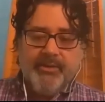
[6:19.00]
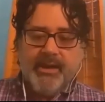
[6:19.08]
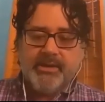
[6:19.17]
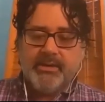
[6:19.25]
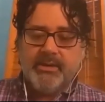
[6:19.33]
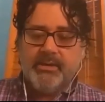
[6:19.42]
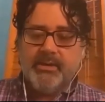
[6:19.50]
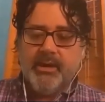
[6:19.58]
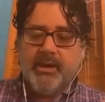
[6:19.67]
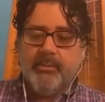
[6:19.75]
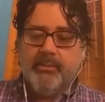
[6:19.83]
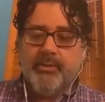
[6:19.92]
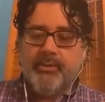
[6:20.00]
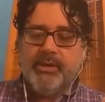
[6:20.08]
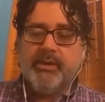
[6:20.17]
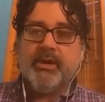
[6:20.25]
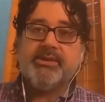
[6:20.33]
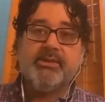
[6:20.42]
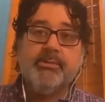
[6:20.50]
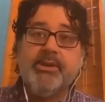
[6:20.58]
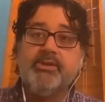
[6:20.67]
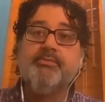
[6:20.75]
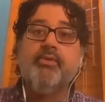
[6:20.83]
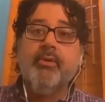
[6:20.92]
that can bring a
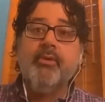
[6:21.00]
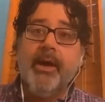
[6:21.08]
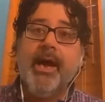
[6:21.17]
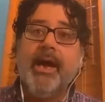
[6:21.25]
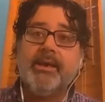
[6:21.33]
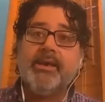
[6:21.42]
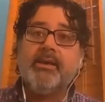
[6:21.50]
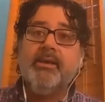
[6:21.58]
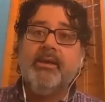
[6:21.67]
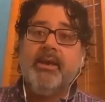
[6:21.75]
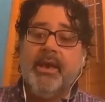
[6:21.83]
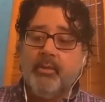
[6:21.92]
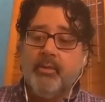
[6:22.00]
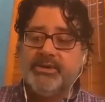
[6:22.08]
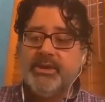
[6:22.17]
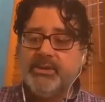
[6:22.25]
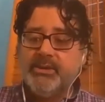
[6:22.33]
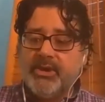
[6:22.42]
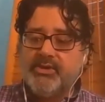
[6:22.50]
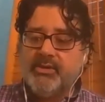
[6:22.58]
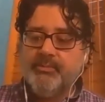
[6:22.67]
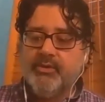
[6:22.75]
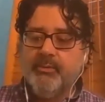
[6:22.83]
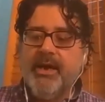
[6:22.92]
sibling to pull back. And once they start to
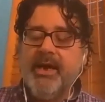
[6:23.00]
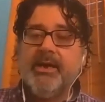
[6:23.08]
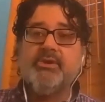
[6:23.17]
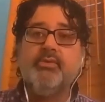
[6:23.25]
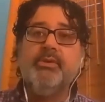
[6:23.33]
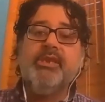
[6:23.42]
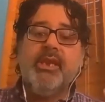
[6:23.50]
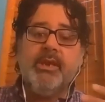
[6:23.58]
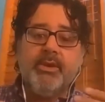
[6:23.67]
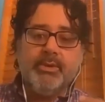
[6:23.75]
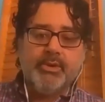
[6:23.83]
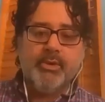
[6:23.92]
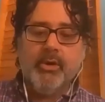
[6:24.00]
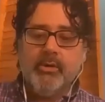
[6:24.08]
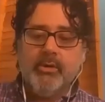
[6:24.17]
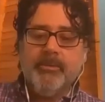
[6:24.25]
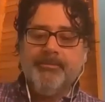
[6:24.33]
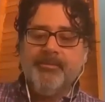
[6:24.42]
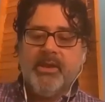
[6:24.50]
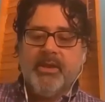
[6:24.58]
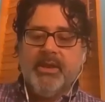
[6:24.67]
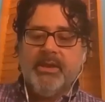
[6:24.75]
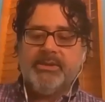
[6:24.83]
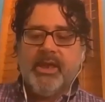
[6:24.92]
pull back to regain control,
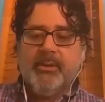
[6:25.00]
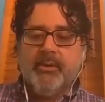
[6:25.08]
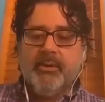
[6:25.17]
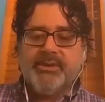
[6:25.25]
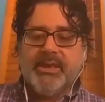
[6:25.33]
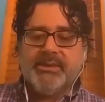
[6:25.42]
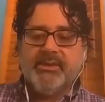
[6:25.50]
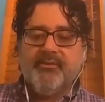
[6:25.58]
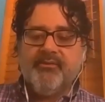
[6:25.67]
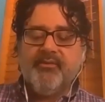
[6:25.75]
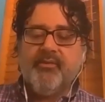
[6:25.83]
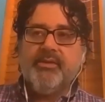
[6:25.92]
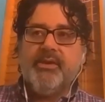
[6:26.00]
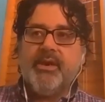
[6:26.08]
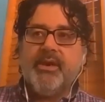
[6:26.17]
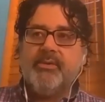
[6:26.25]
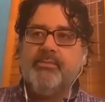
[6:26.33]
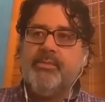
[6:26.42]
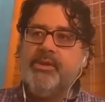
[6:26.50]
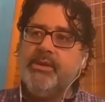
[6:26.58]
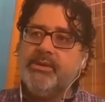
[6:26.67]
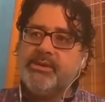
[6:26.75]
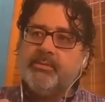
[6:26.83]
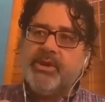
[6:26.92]
it's almost as if there can
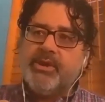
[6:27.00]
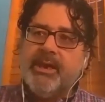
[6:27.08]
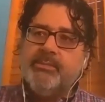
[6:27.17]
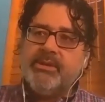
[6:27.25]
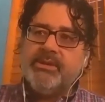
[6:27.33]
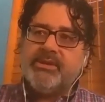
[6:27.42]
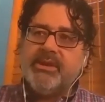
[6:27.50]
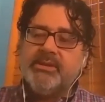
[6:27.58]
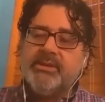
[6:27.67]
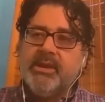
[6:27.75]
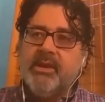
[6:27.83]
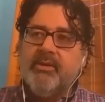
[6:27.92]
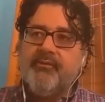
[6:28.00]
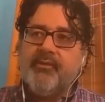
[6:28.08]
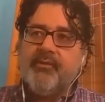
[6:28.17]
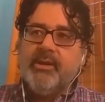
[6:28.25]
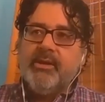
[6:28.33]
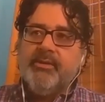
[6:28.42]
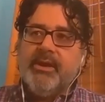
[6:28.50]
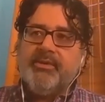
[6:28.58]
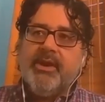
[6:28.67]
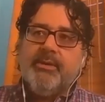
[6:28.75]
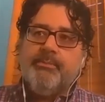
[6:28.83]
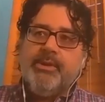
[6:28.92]
be sometimes a sense of that
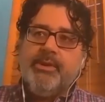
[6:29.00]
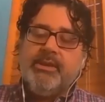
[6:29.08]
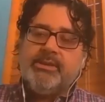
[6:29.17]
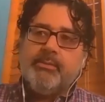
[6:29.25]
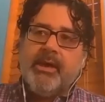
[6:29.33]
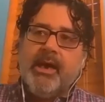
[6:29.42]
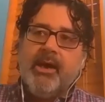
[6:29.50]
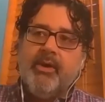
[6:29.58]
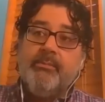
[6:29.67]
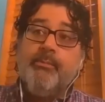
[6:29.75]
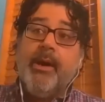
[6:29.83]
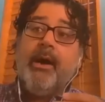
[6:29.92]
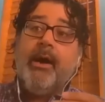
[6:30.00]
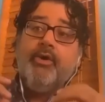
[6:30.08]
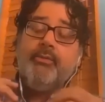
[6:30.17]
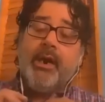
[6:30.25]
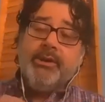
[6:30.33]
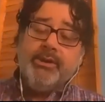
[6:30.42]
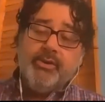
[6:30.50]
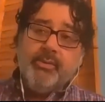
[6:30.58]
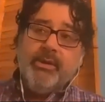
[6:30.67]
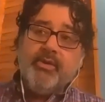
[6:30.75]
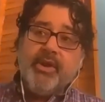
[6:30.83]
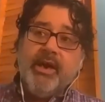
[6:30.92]
they're being somehow empowered by
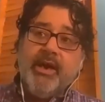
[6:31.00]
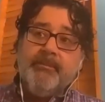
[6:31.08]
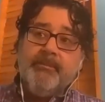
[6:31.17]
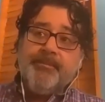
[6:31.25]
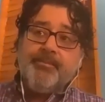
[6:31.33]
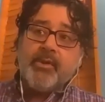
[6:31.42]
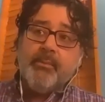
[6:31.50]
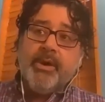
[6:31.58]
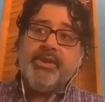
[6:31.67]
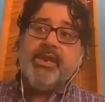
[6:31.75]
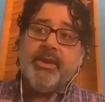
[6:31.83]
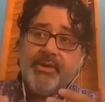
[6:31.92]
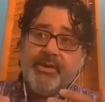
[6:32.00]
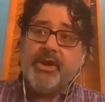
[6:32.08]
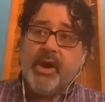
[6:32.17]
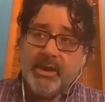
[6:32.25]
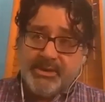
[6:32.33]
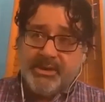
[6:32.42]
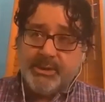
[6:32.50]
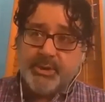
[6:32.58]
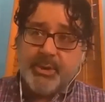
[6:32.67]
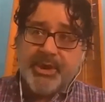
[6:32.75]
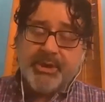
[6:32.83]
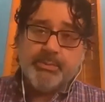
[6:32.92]
doing that, but yet they're causing
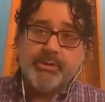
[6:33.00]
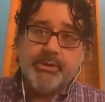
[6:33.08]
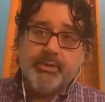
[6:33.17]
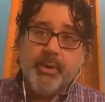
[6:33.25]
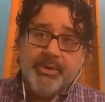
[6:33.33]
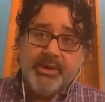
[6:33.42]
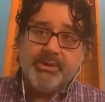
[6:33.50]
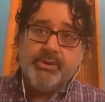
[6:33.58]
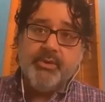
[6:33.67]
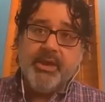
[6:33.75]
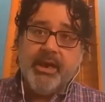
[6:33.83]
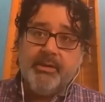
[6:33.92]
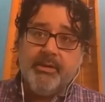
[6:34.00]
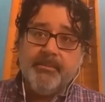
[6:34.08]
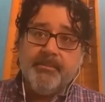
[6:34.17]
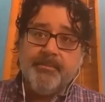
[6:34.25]
estrangement when they do that.